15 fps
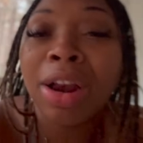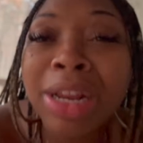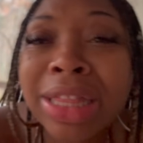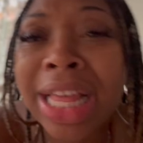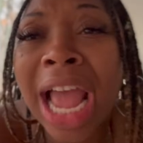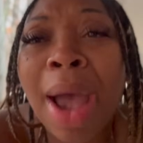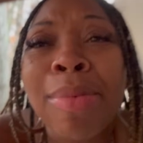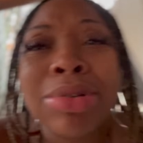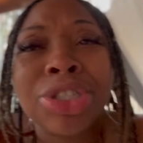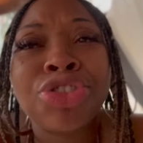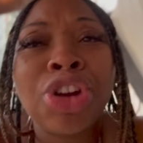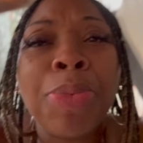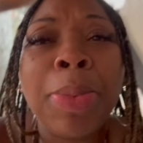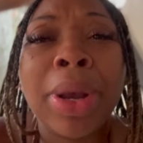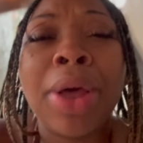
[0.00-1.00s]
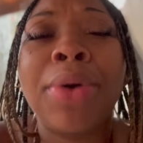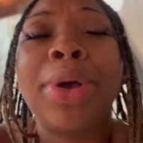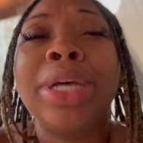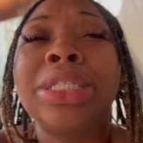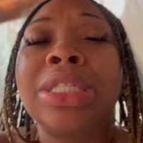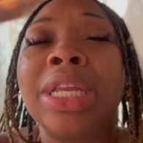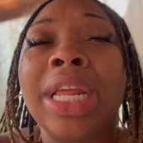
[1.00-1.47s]
only thing I was tripping though,
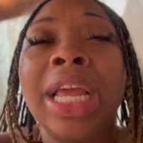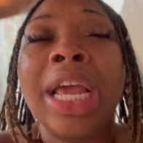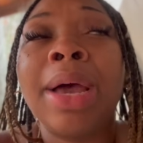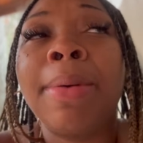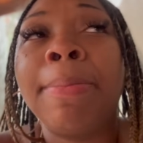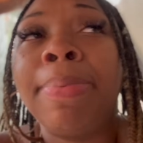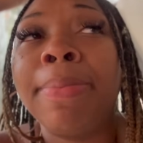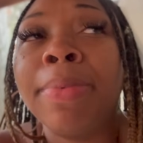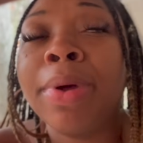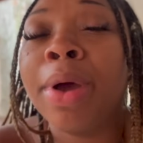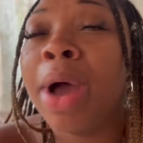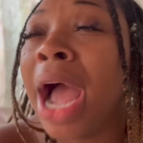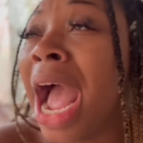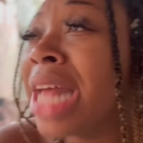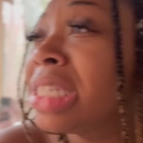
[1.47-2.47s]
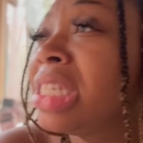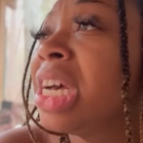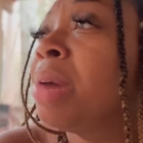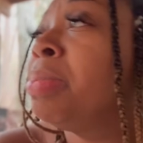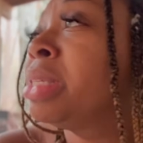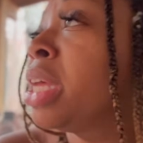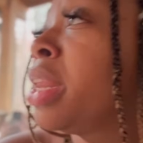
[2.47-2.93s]
cause the damn hot
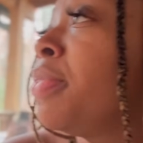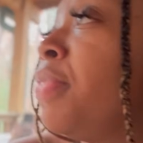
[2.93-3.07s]
tub is on the